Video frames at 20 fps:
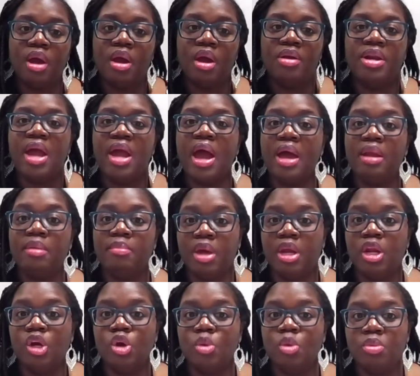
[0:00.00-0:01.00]

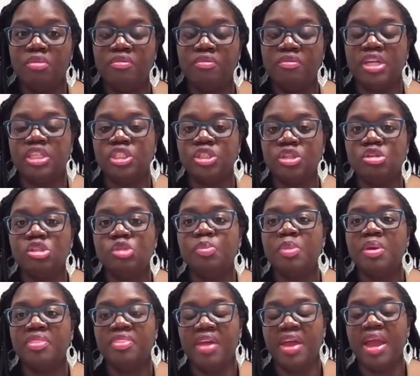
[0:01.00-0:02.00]
non-medical professionals,
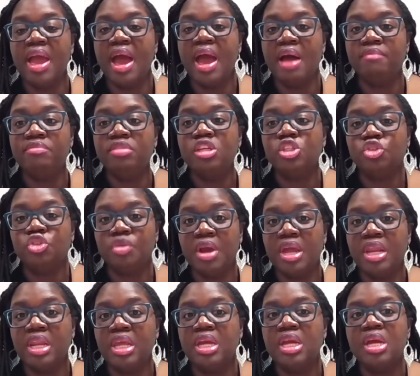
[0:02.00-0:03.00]
but they have the
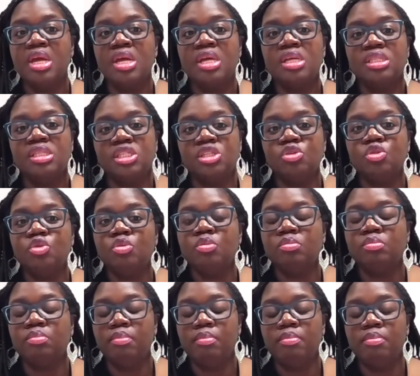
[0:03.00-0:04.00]
training
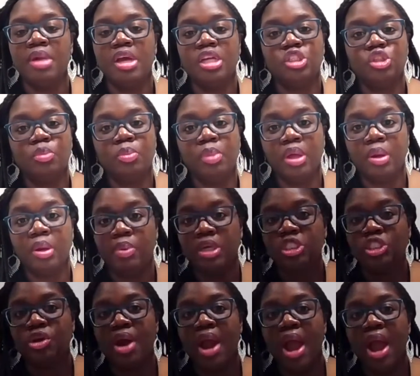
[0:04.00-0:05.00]
to measure blood
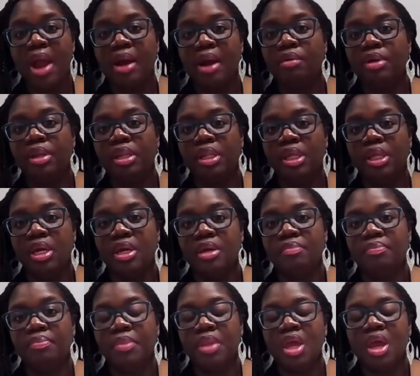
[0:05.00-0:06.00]
pressure
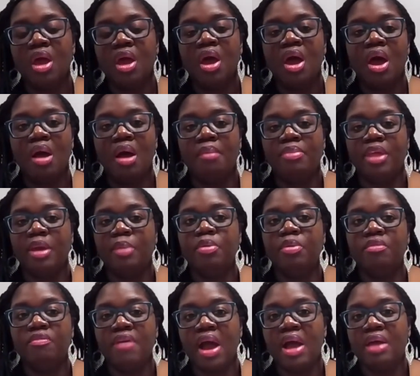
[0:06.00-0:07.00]
accurately. They
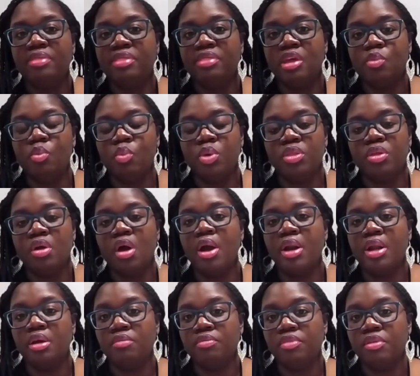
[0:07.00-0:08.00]
provide them with heart
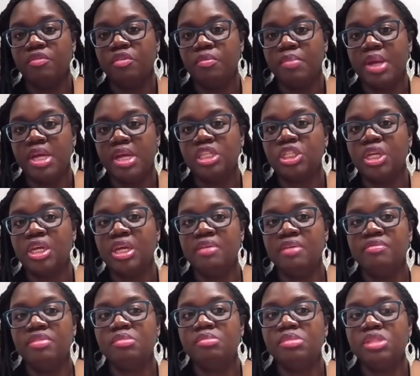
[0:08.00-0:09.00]
health information,
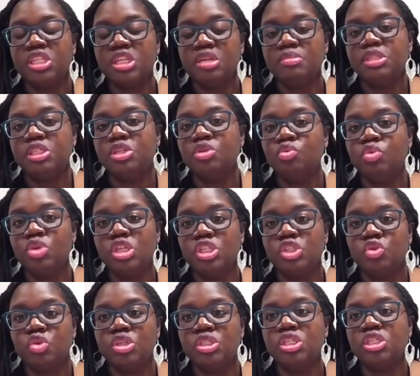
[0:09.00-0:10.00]
give them tips and
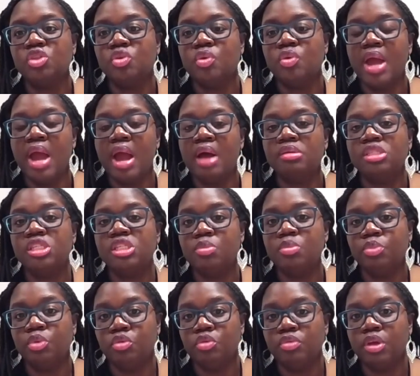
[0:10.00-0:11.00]
resources on how to
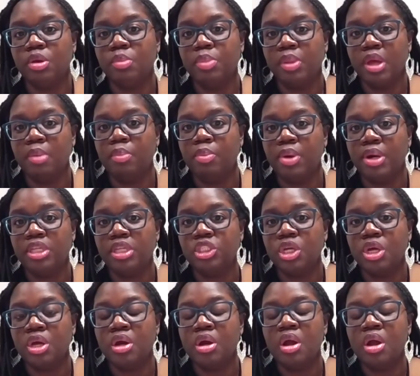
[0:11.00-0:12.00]
improve their blood
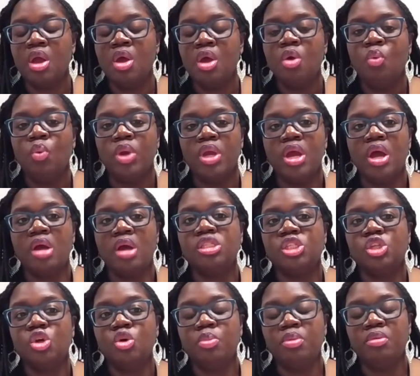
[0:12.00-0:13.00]
pressure. We
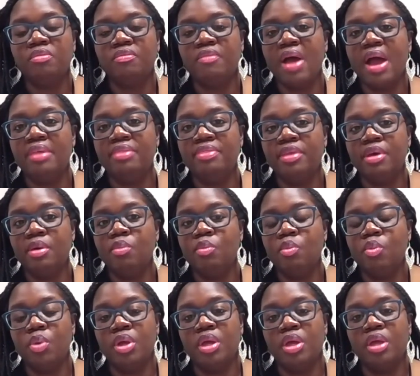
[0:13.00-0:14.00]
also provide
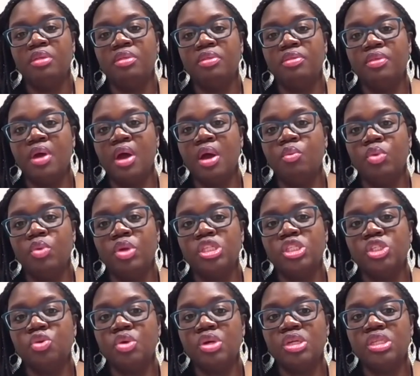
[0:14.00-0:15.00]
them with
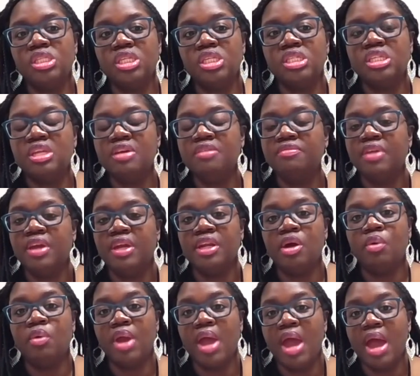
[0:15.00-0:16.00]
resources if they
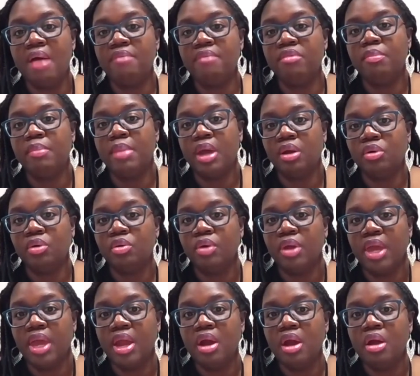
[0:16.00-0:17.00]
don't have a medical
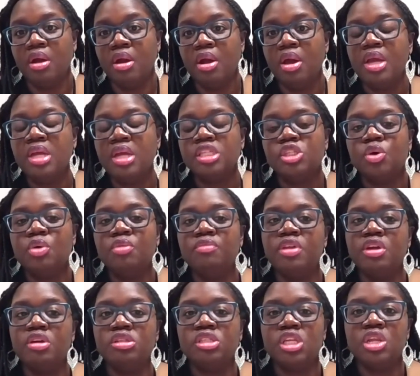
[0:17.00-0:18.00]
care. So if
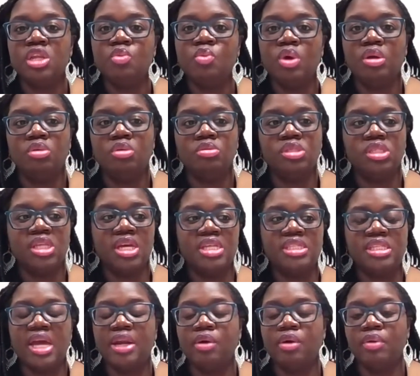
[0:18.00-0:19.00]
there's anyone who
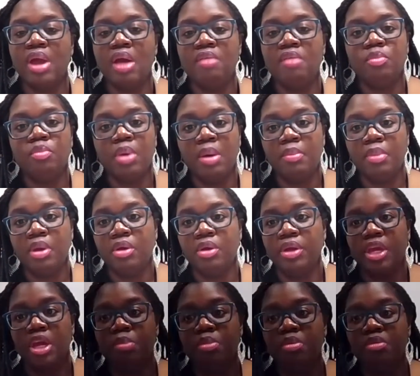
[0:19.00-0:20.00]
says, I don't have a primary
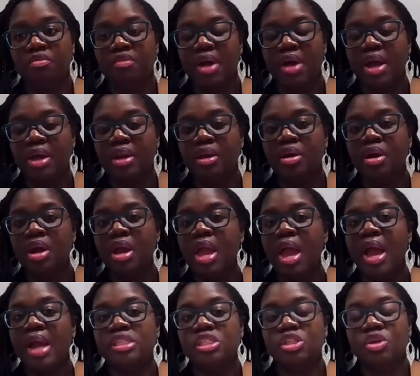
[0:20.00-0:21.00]
care provider,
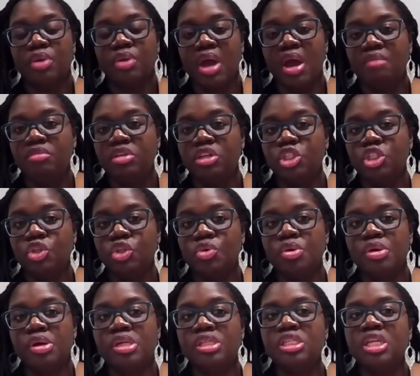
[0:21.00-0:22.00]
I don't have
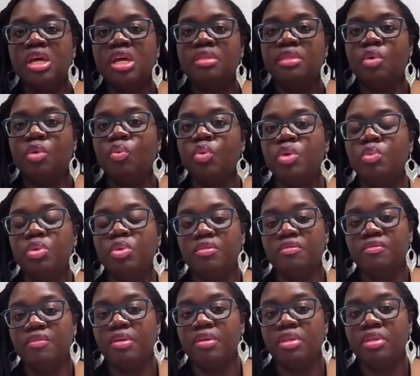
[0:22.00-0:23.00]
insurance, then we
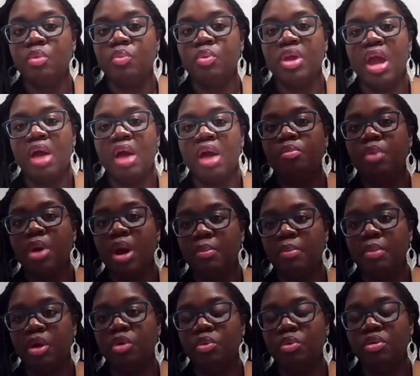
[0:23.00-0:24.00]
refer them. We have a
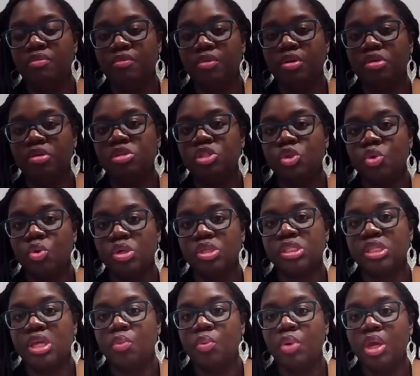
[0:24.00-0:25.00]
primary referral source
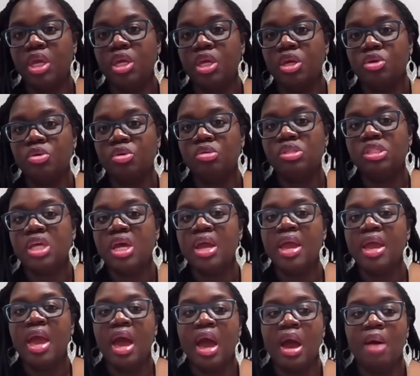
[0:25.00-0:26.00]
that we use.
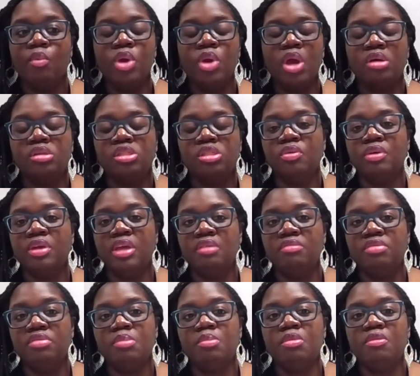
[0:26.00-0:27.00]
We also
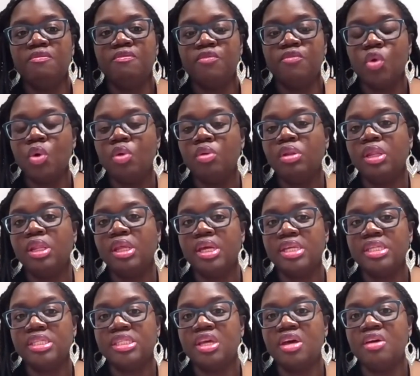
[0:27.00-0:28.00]
give them a full
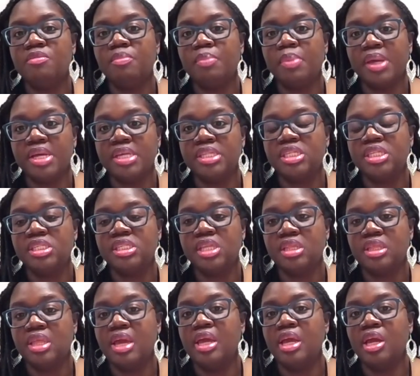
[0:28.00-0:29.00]
list of places
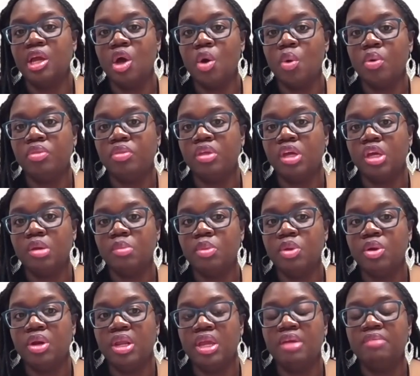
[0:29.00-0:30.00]
that they can go in the
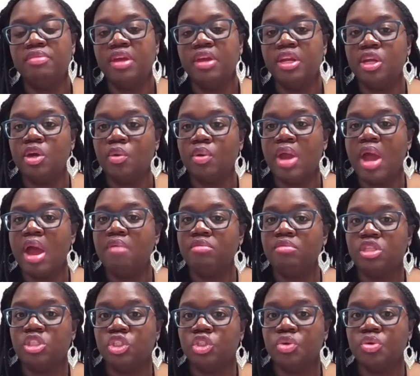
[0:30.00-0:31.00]
community if they don't have
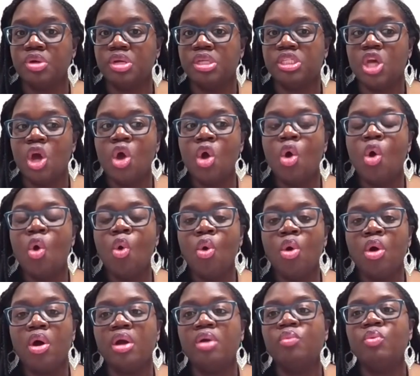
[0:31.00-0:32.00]
insurance,
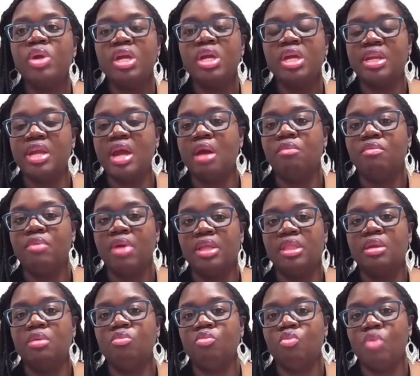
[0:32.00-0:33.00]
or we can
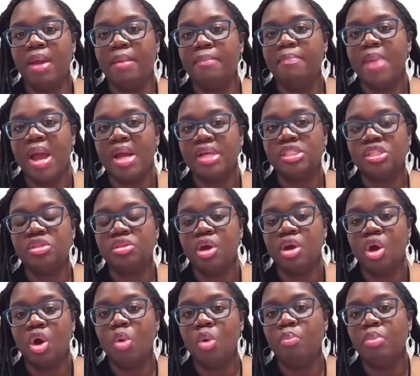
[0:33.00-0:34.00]
direct them right back to
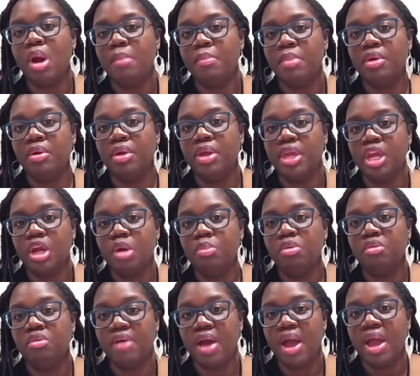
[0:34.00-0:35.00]
their own primary care
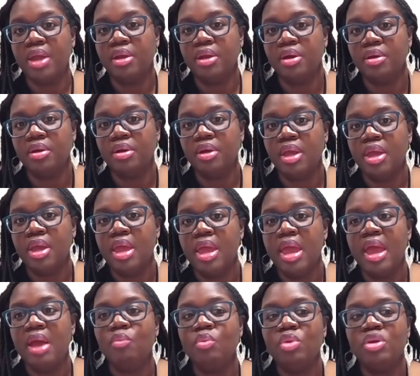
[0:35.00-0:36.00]
provider.
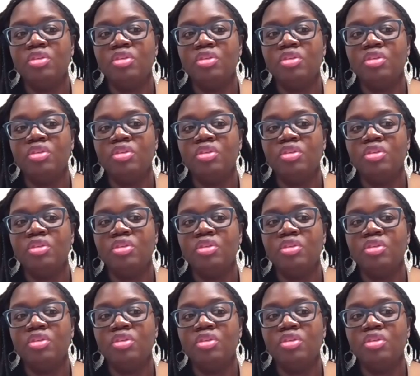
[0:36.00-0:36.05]
And